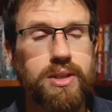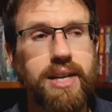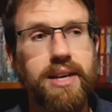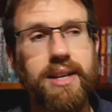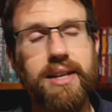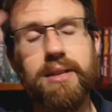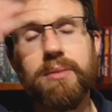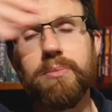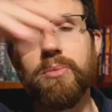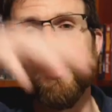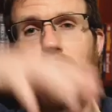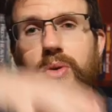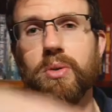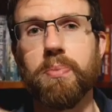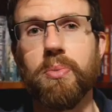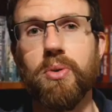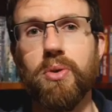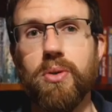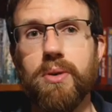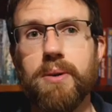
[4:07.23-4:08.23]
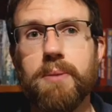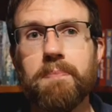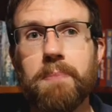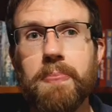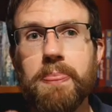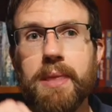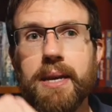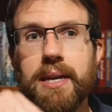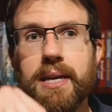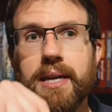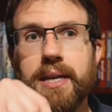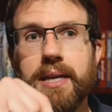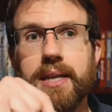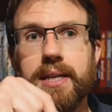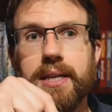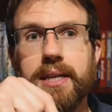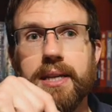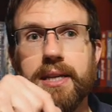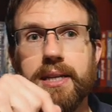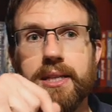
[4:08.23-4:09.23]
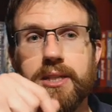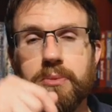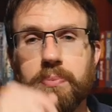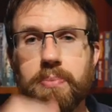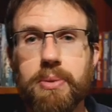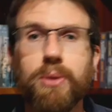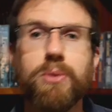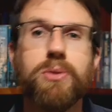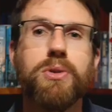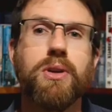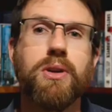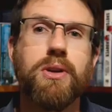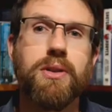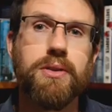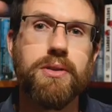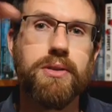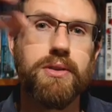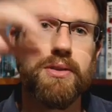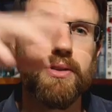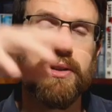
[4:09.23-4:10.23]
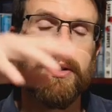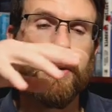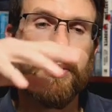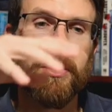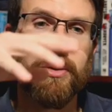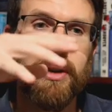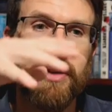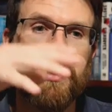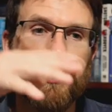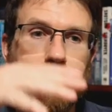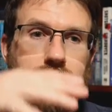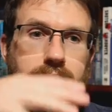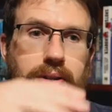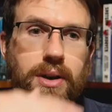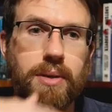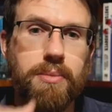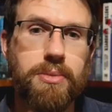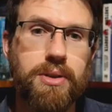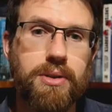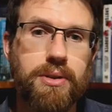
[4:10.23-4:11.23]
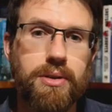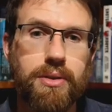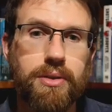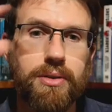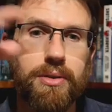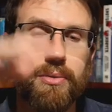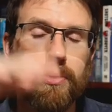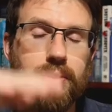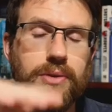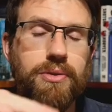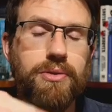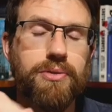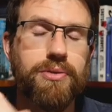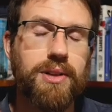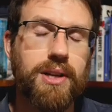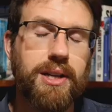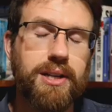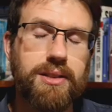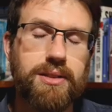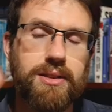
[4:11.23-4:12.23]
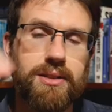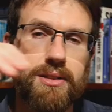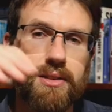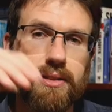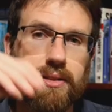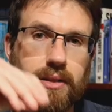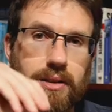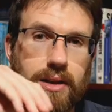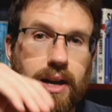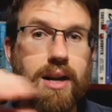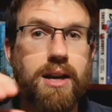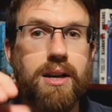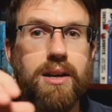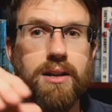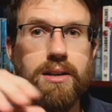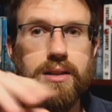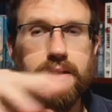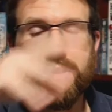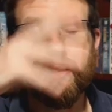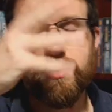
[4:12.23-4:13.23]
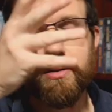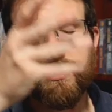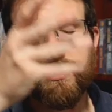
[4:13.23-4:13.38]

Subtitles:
Now, Ankh Morpork is built on, every time the river floods, the Ankh